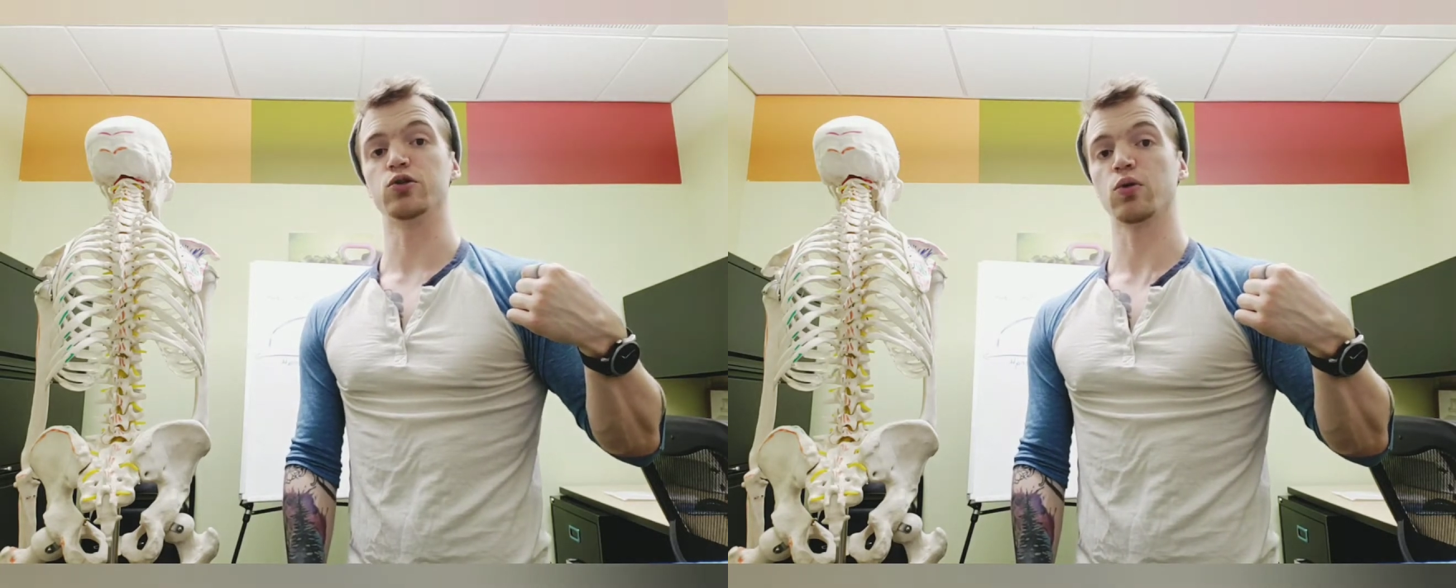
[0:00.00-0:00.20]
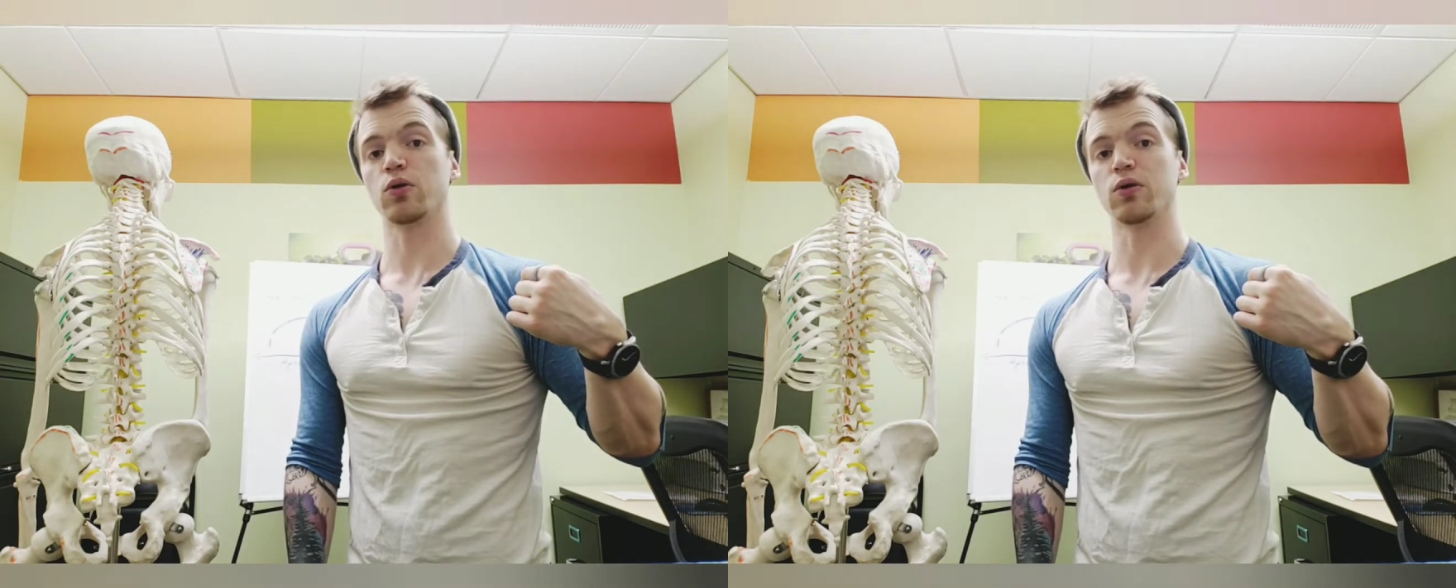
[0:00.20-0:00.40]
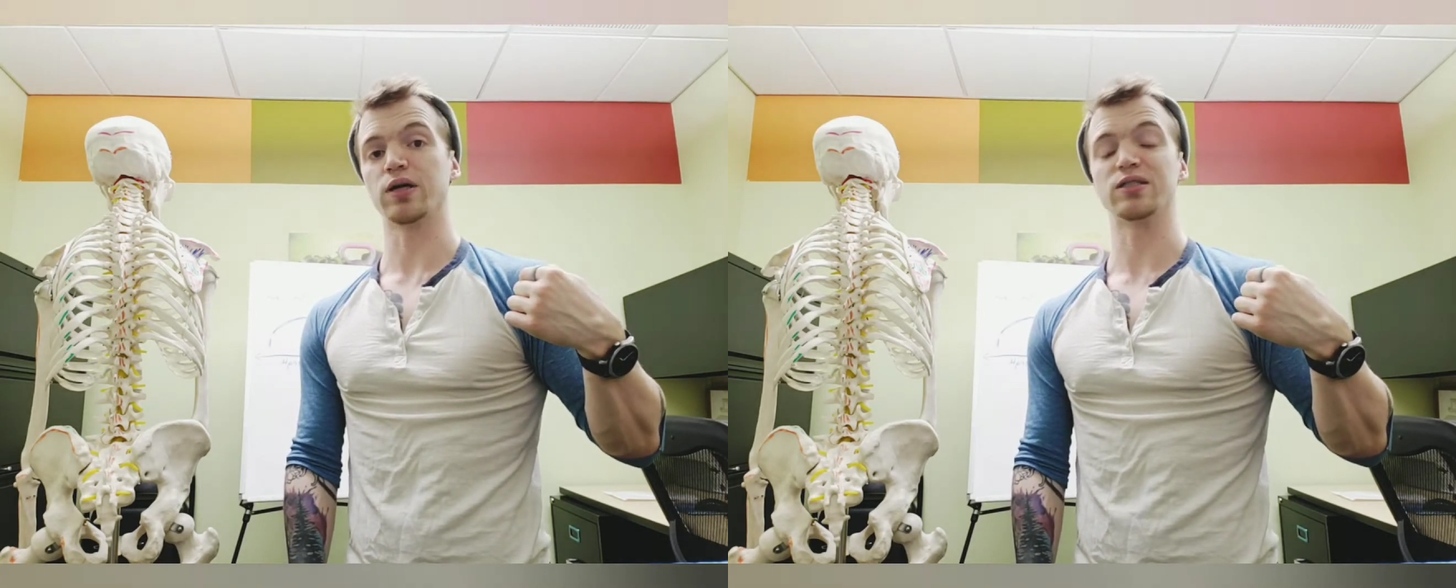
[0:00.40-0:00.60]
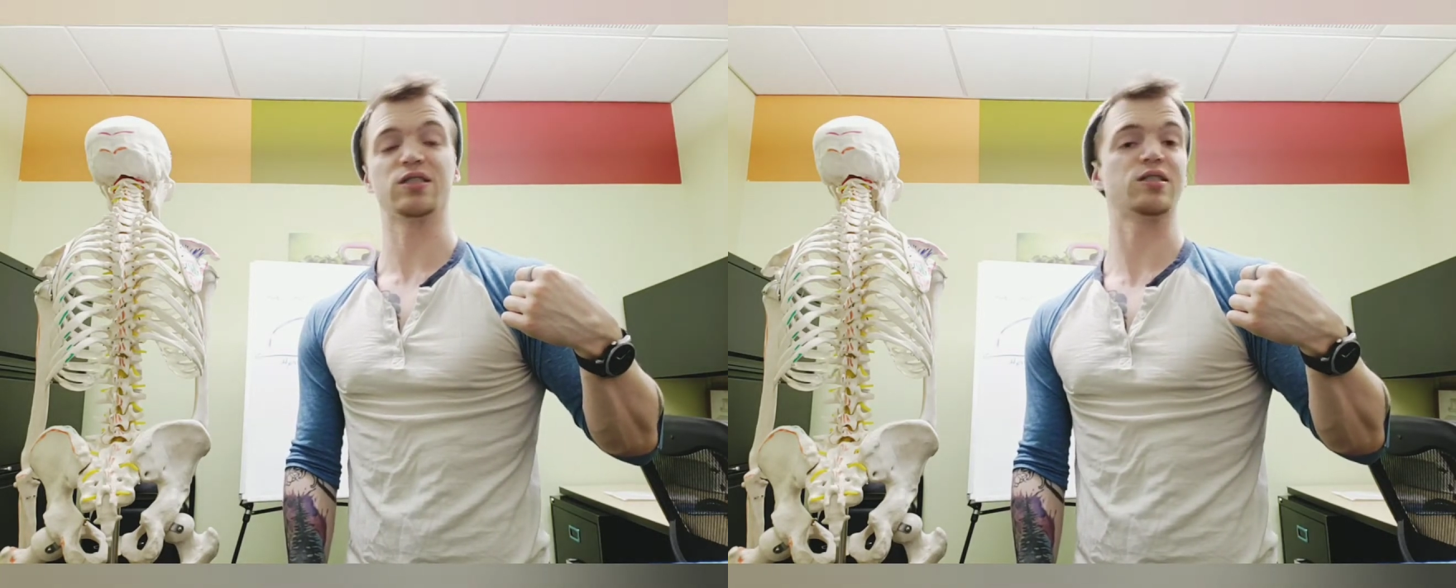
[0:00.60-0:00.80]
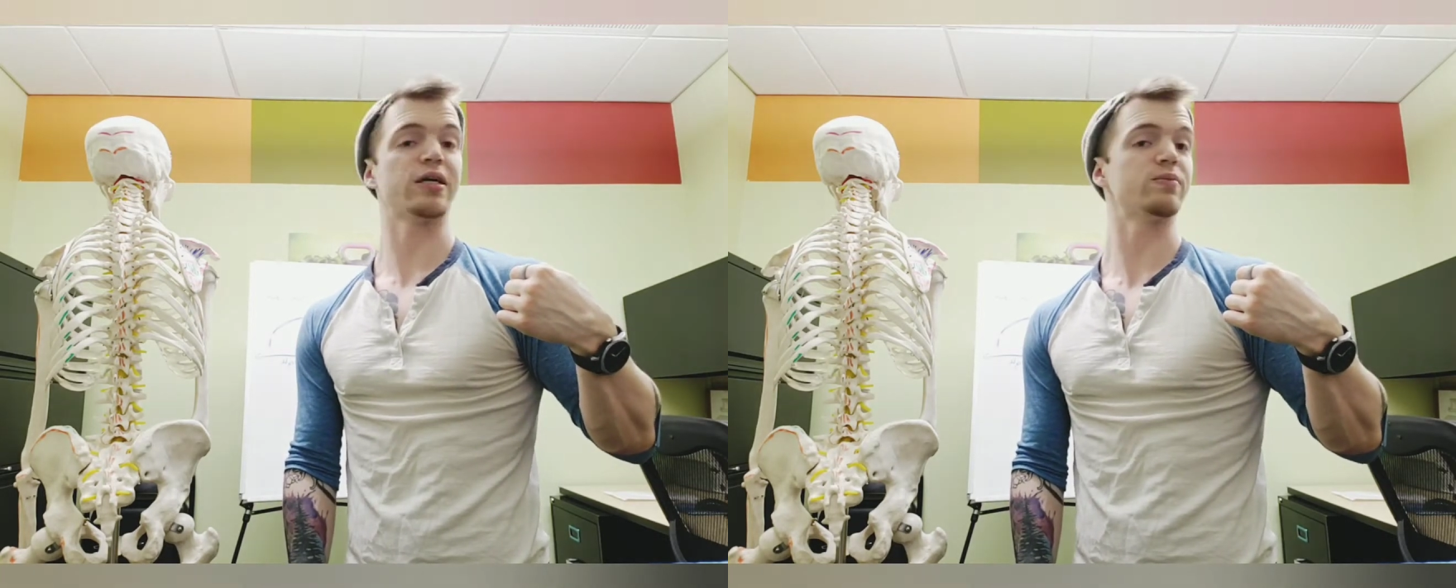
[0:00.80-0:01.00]
role in
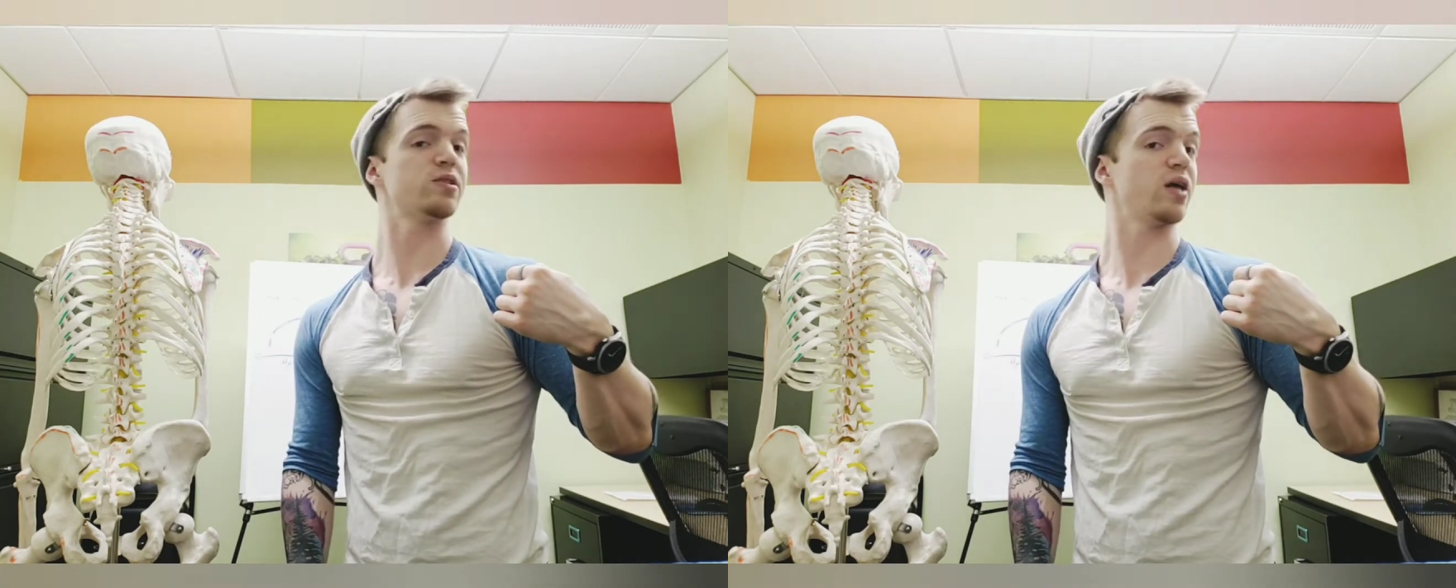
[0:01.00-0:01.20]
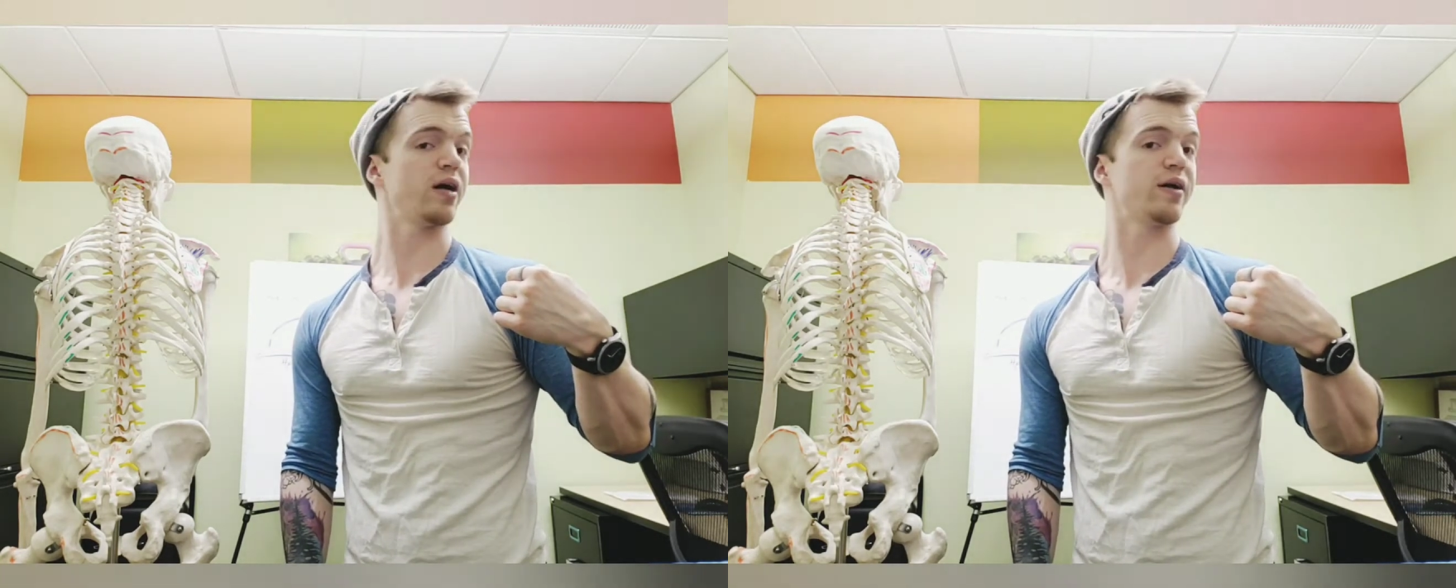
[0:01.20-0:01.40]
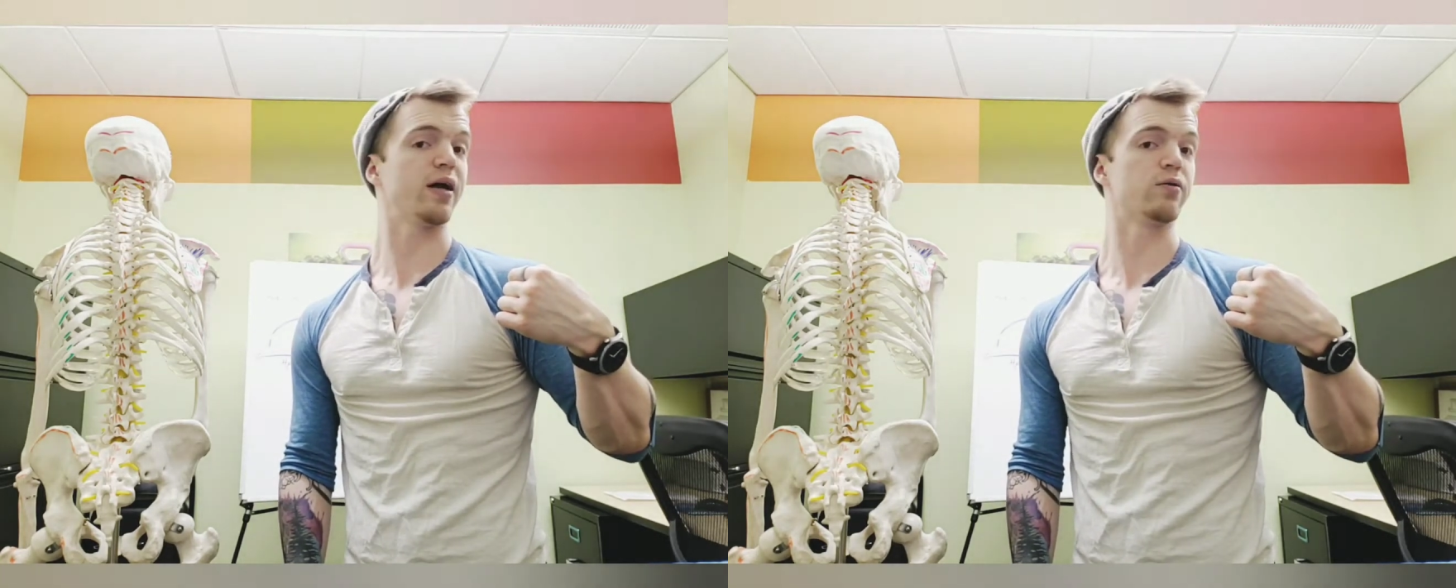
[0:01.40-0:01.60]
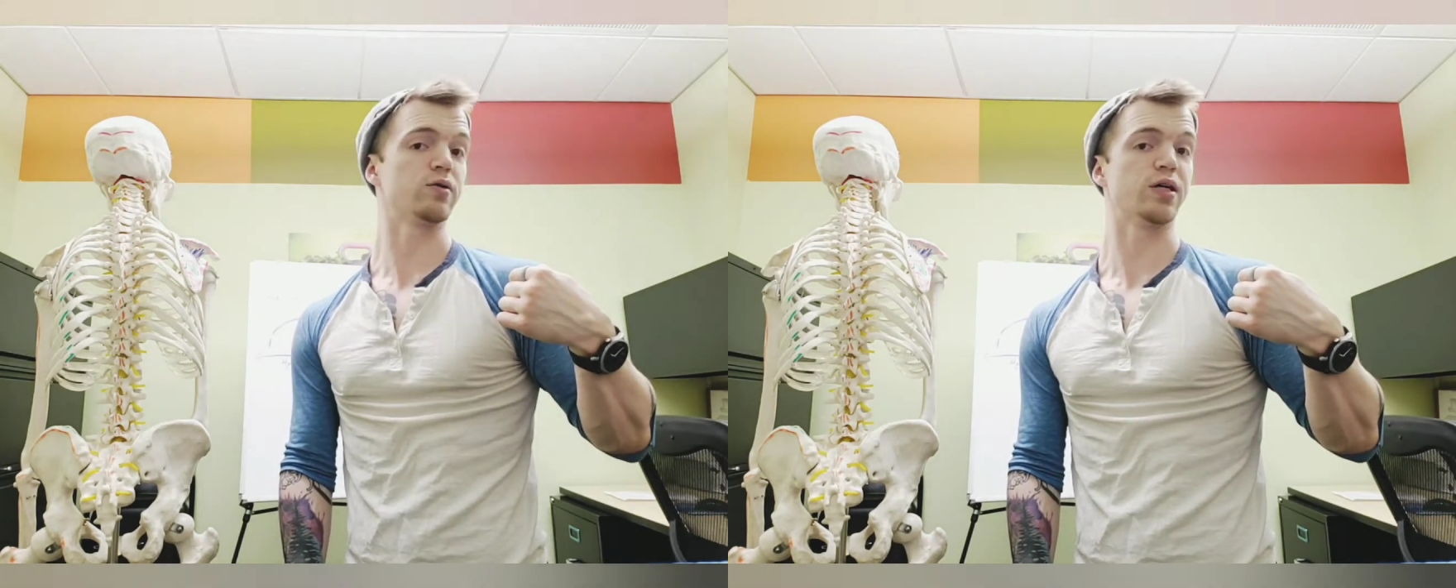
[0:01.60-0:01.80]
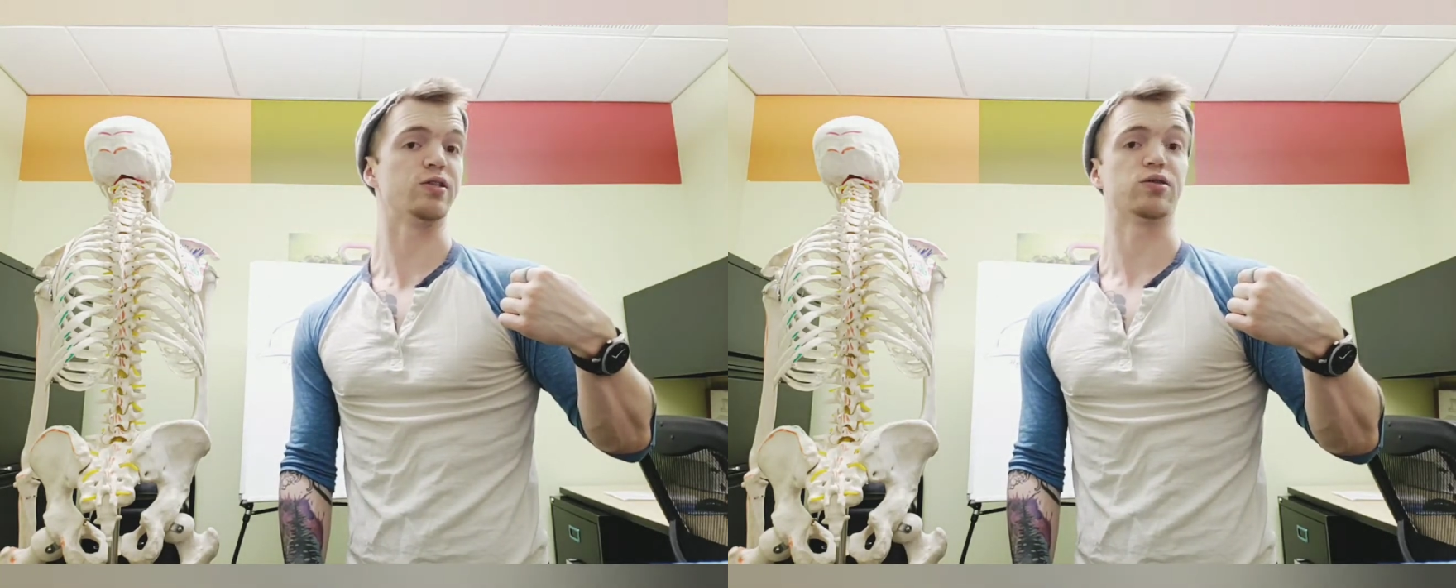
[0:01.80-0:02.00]
same-side head
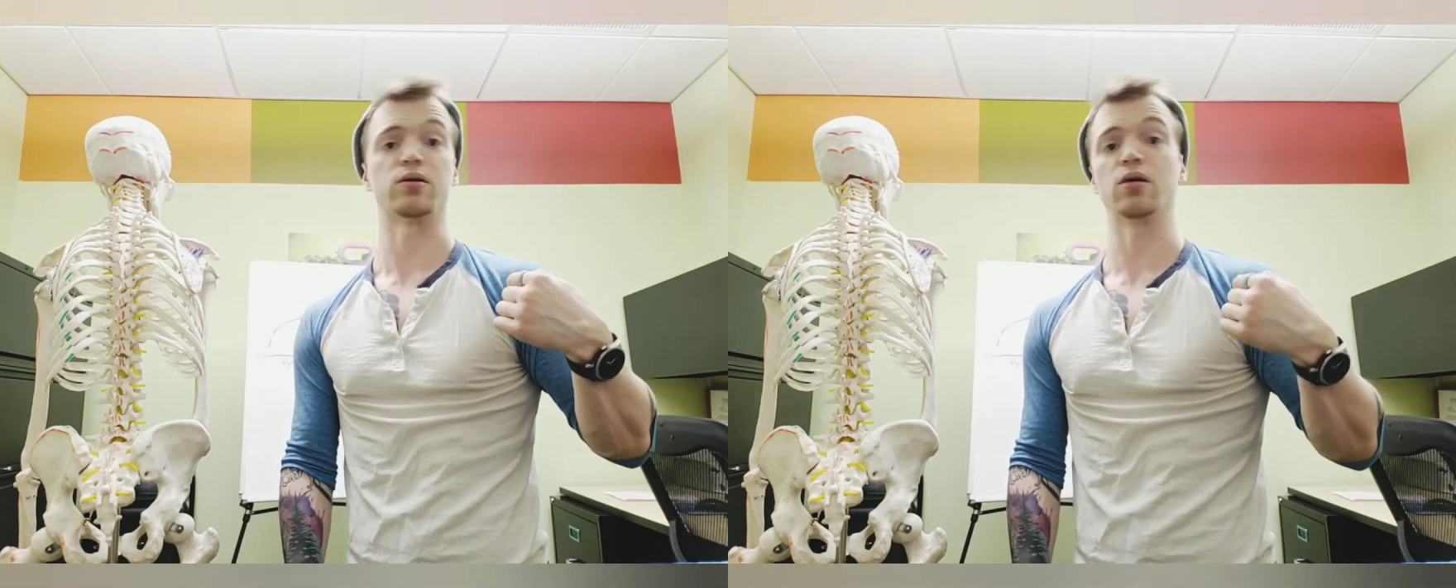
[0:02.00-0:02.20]
rotation,